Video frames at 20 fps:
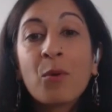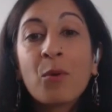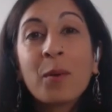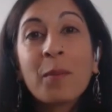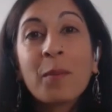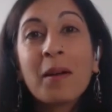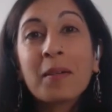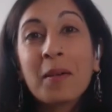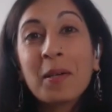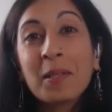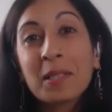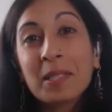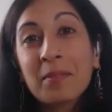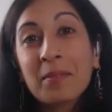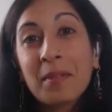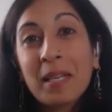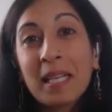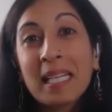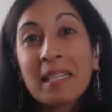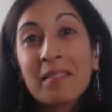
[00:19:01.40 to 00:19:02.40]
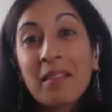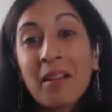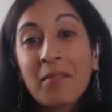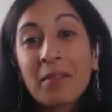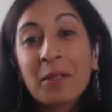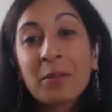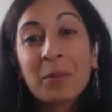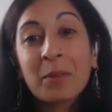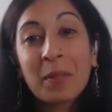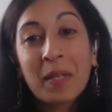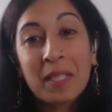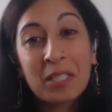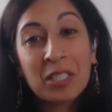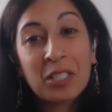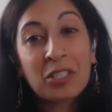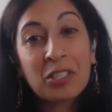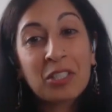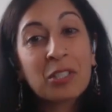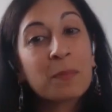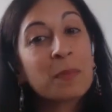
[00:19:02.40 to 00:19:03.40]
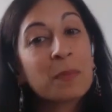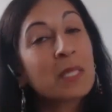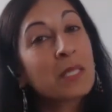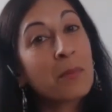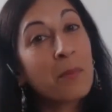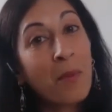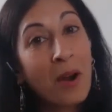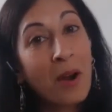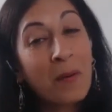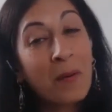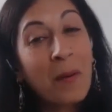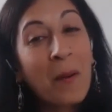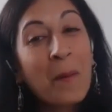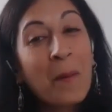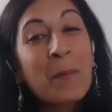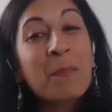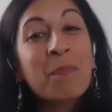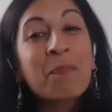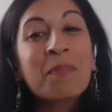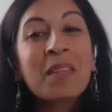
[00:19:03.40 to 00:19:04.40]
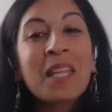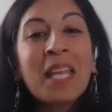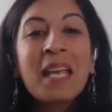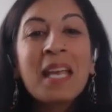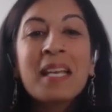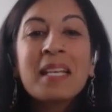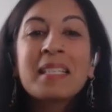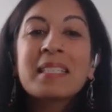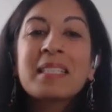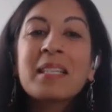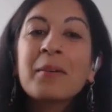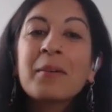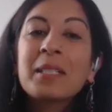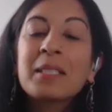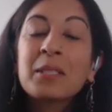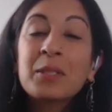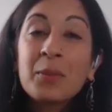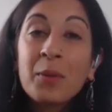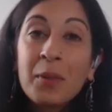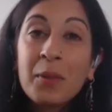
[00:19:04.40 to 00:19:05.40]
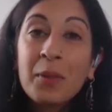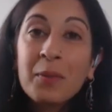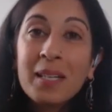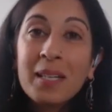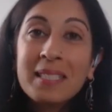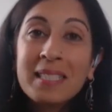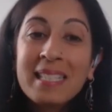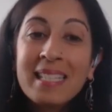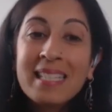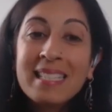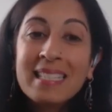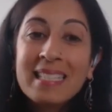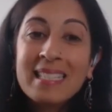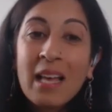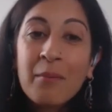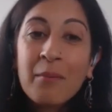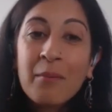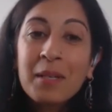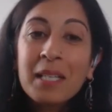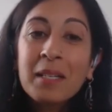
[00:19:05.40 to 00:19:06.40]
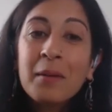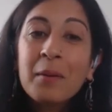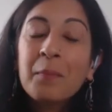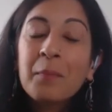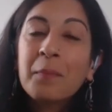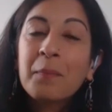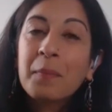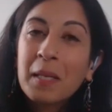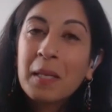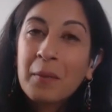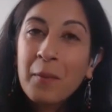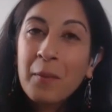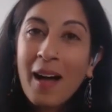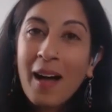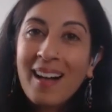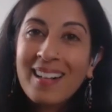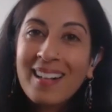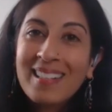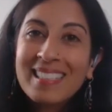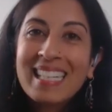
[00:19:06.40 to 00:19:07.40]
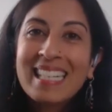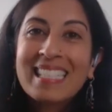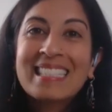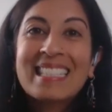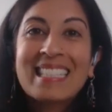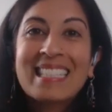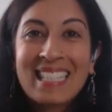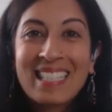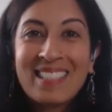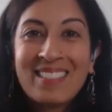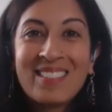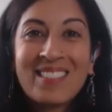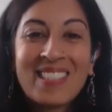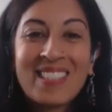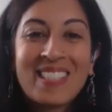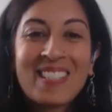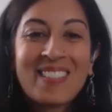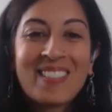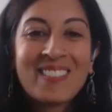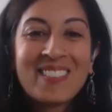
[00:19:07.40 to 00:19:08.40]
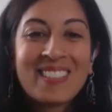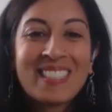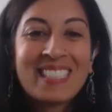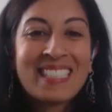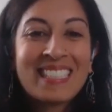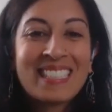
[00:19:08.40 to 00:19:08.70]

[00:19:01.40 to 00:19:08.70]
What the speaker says: about cultivating loving relationships tomorrow. So enjoy the rest of the summit, be well, and see you soon.